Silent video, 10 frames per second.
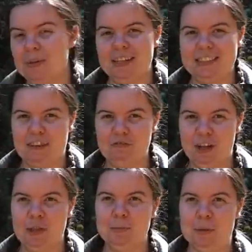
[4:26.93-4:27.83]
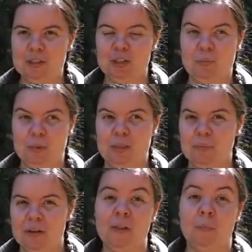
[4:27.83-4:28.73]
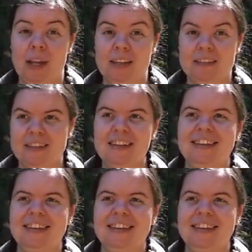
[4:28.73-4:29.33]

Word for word: because they failed, but just to put them on other bikes.